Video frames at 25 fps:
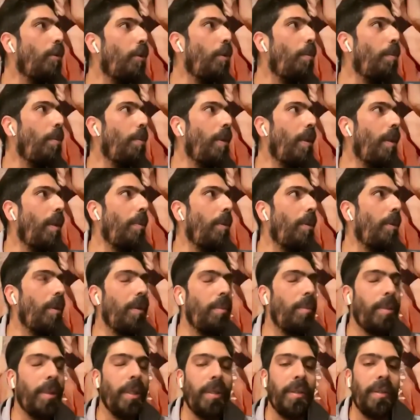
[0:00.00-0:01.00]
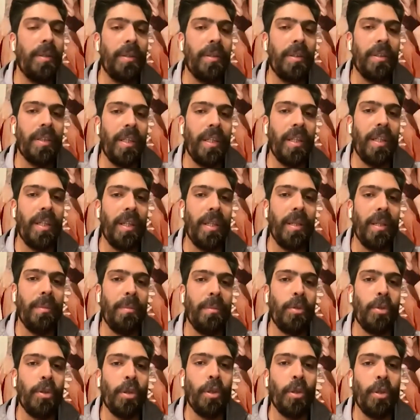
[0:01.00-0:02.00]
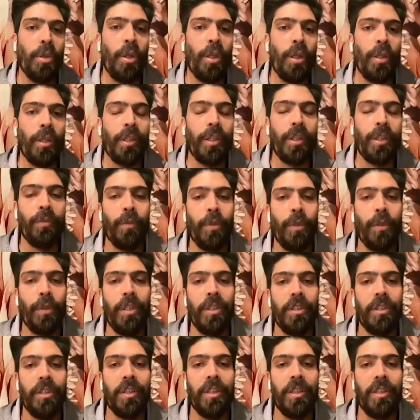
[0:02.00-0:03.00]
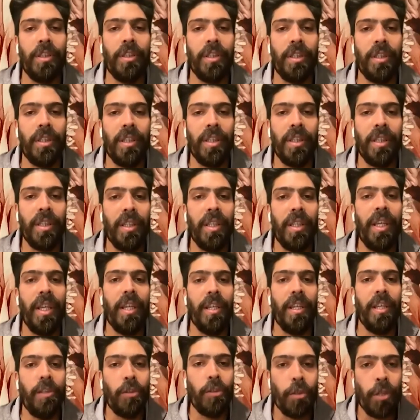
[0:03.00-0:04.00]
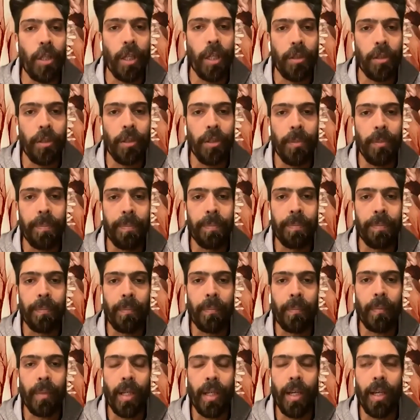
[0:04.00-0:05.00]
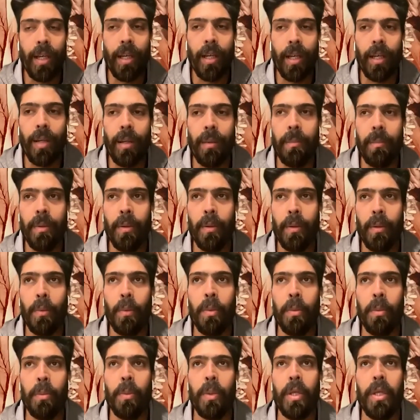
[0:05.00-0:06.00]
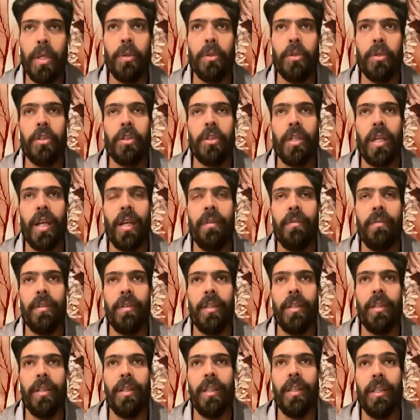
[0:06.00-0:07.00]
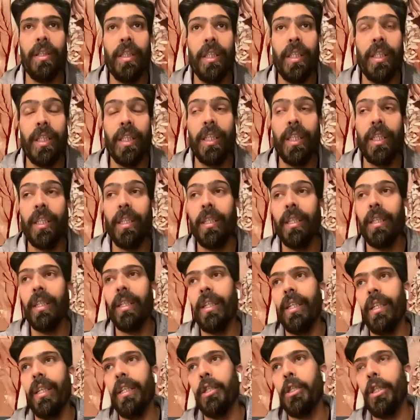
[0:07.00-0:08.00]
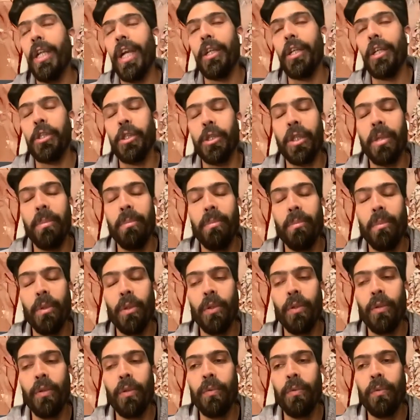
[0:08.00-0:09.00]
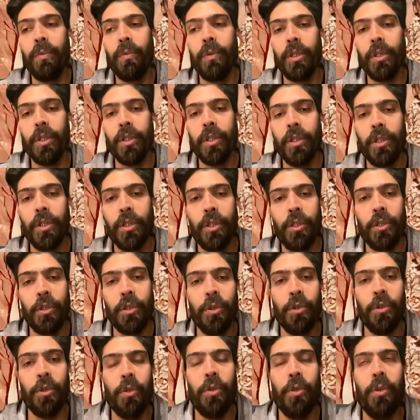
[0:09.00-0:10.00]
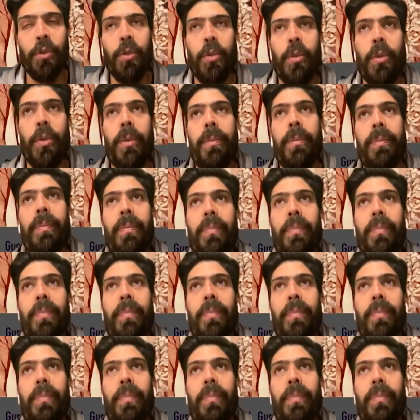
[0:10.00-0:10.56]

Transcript: to open up a little bit. So all the devotees are getting together. We used to have a Didi. She actually moved to